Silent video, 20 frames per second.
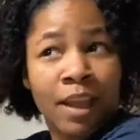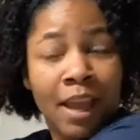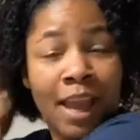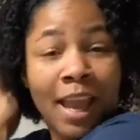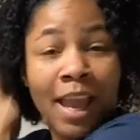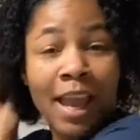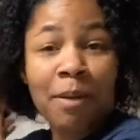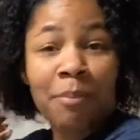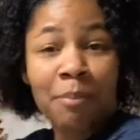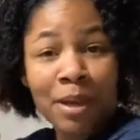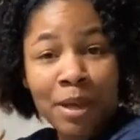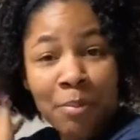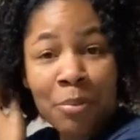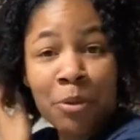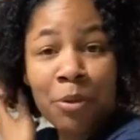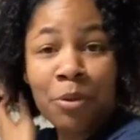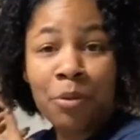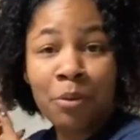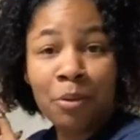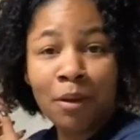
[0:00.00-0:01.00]
And
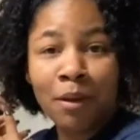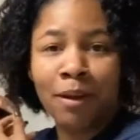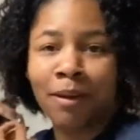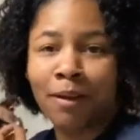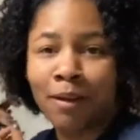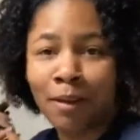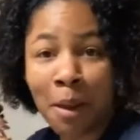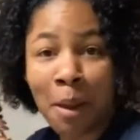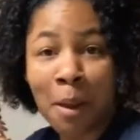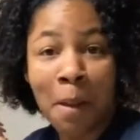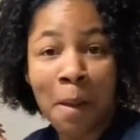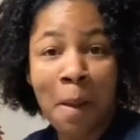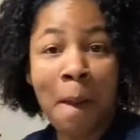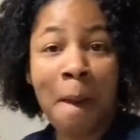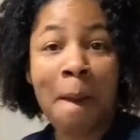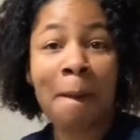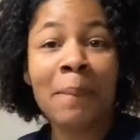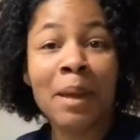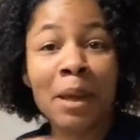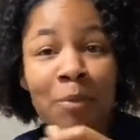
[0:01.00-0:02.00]
people
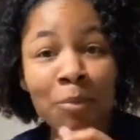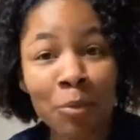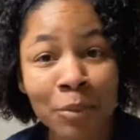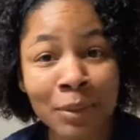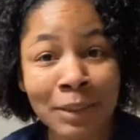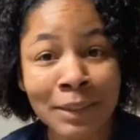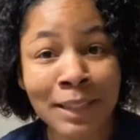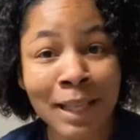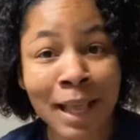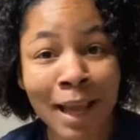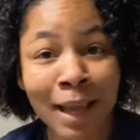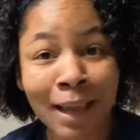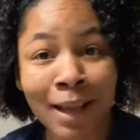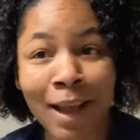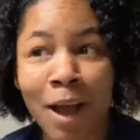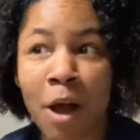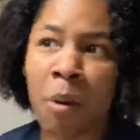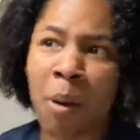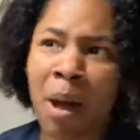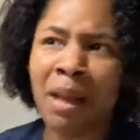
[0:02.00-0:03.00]
was like,
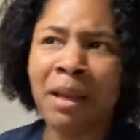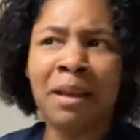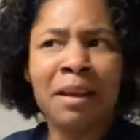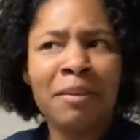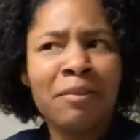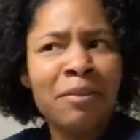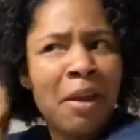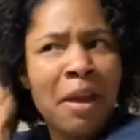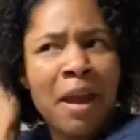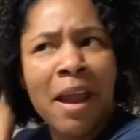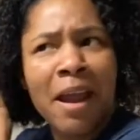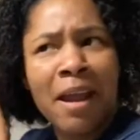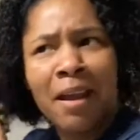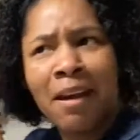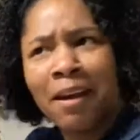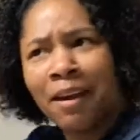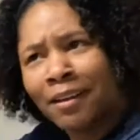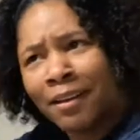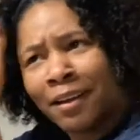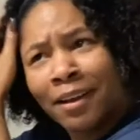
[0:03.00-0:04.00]
oh, I love your
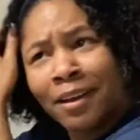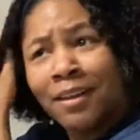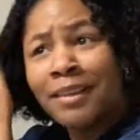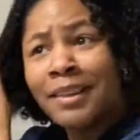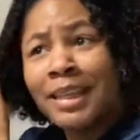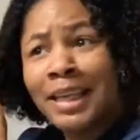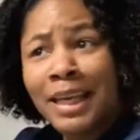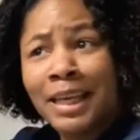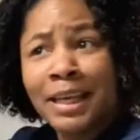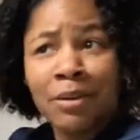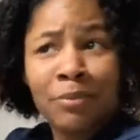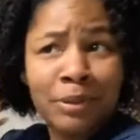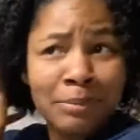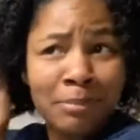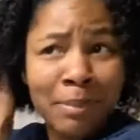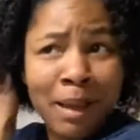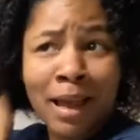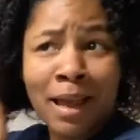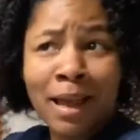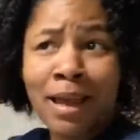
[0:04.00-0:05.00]
hair, thinking it was
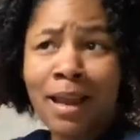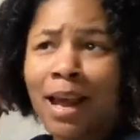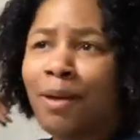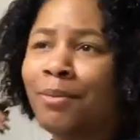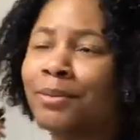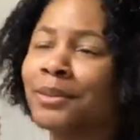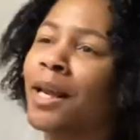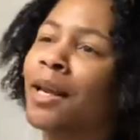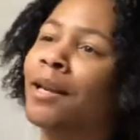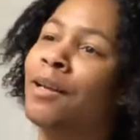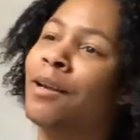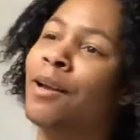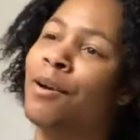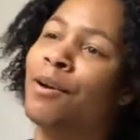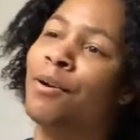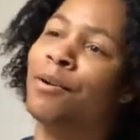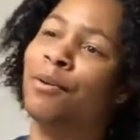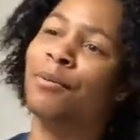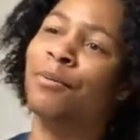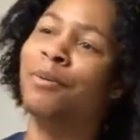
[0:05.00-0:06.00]
mine. I was like,
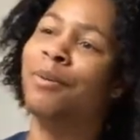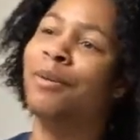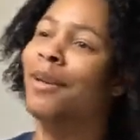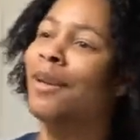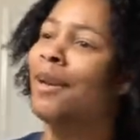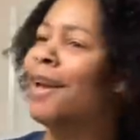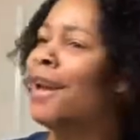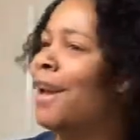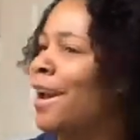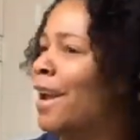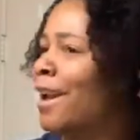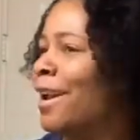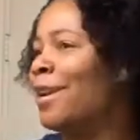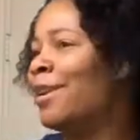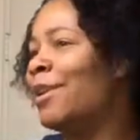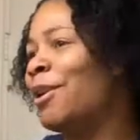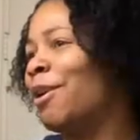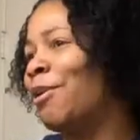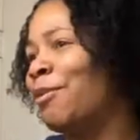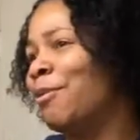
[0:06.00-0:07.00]
no, ain't
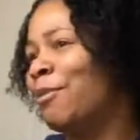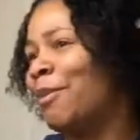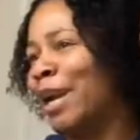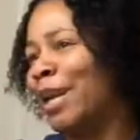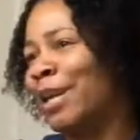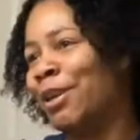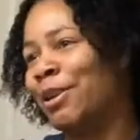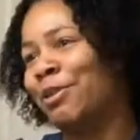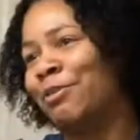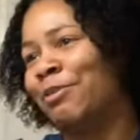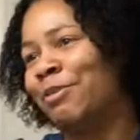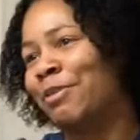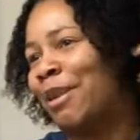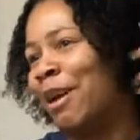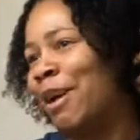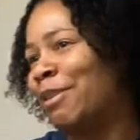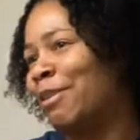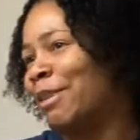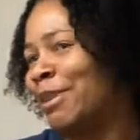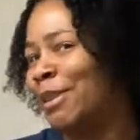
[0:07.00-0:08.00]
no way you
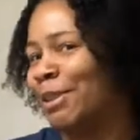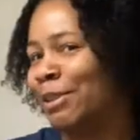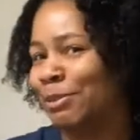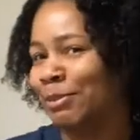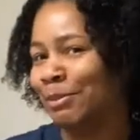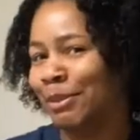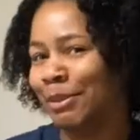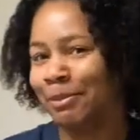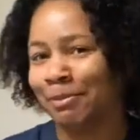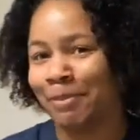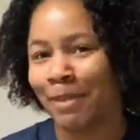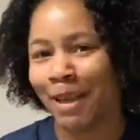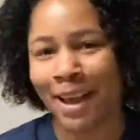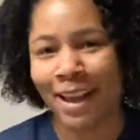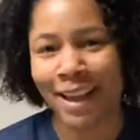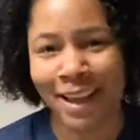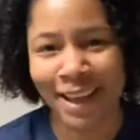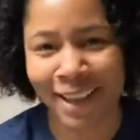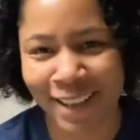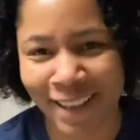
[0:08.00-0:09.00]
thought this was
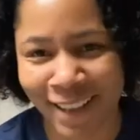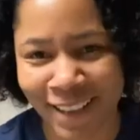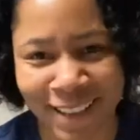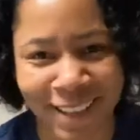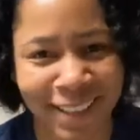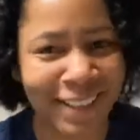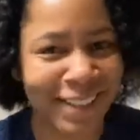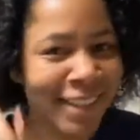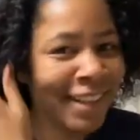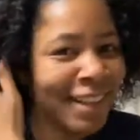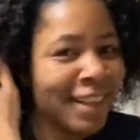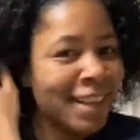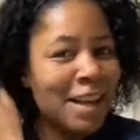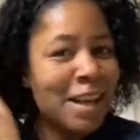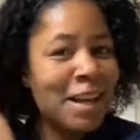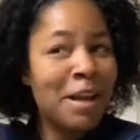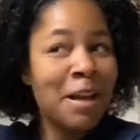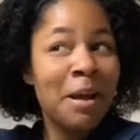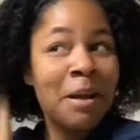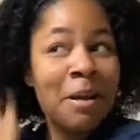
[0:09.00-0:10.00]
mine.
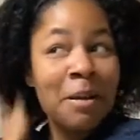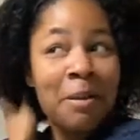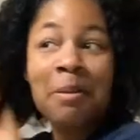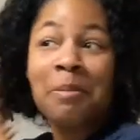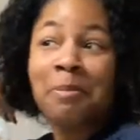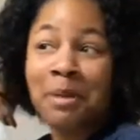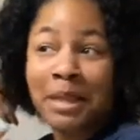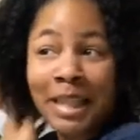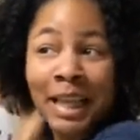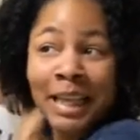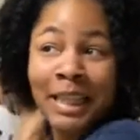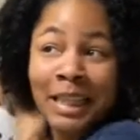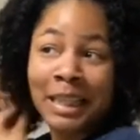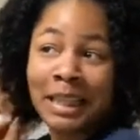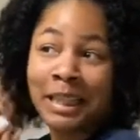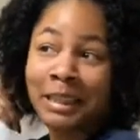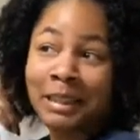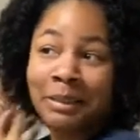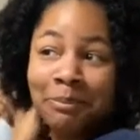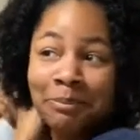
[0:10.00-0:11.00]
But they
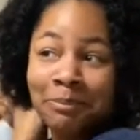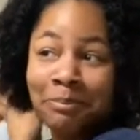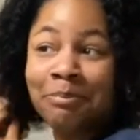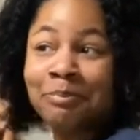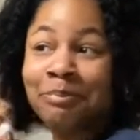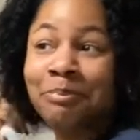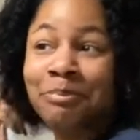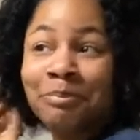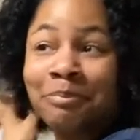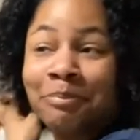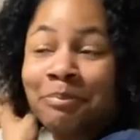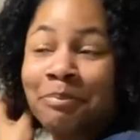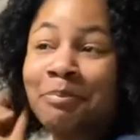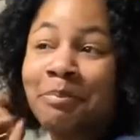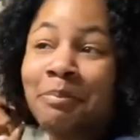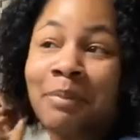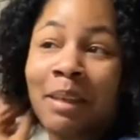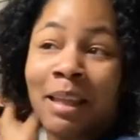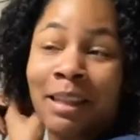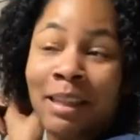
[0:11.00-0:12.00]
did.
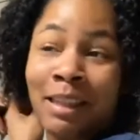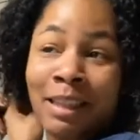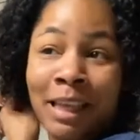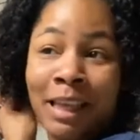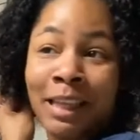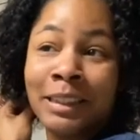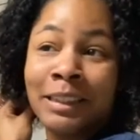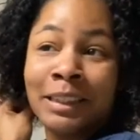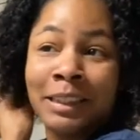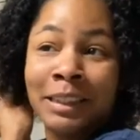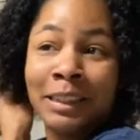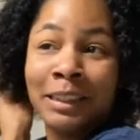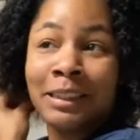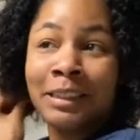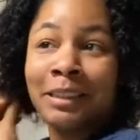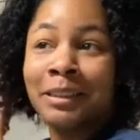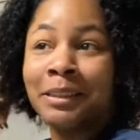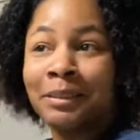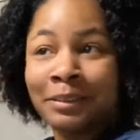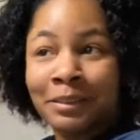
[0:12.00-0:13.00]
They
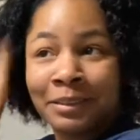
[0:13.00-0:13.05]
did.